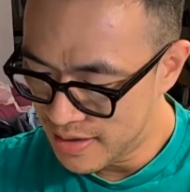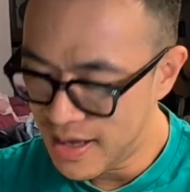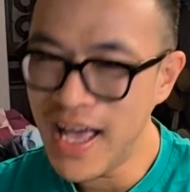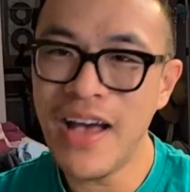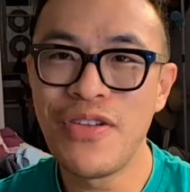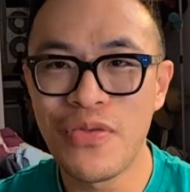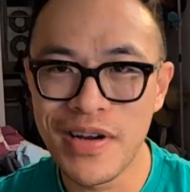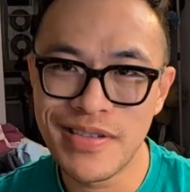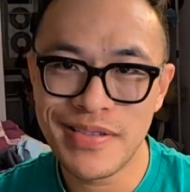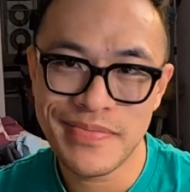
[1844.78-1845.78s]
I had no
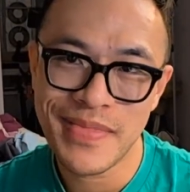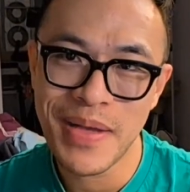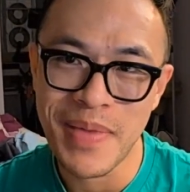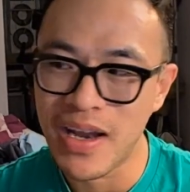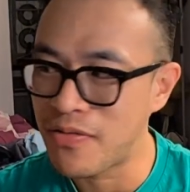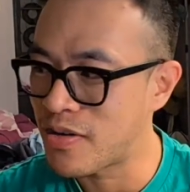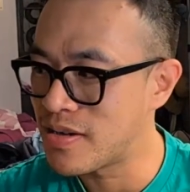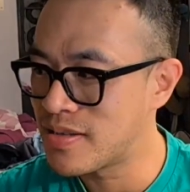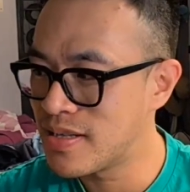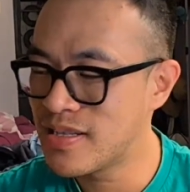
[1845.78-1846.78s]
words. I'm out of
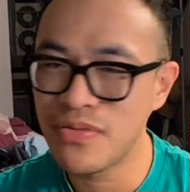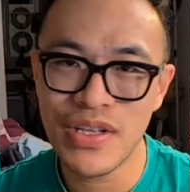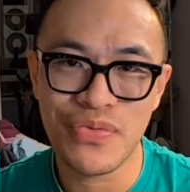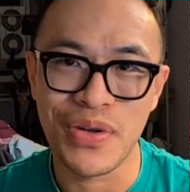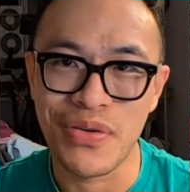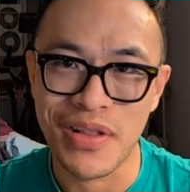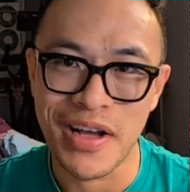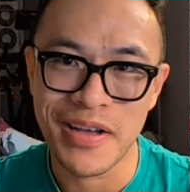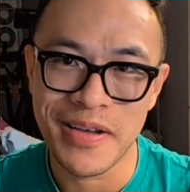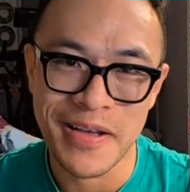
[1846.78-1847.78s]
words. It's 1
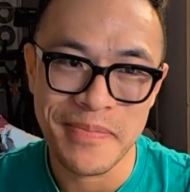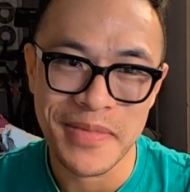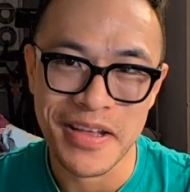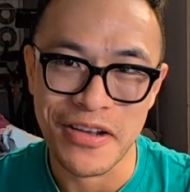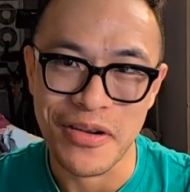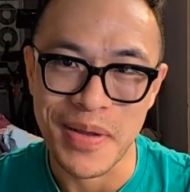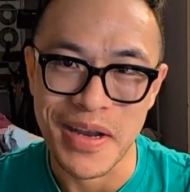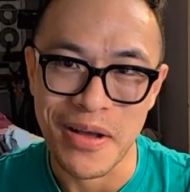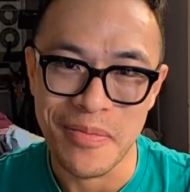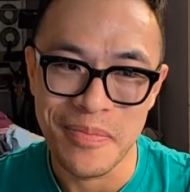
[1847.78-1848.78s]
o'clock. I'm gonna go to bed
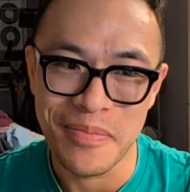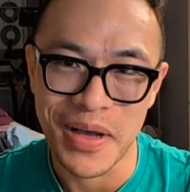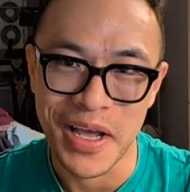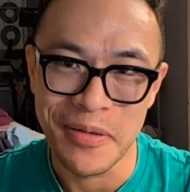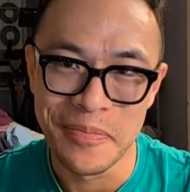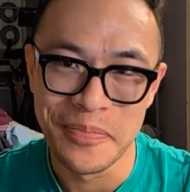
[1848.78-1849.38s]
now. Bye.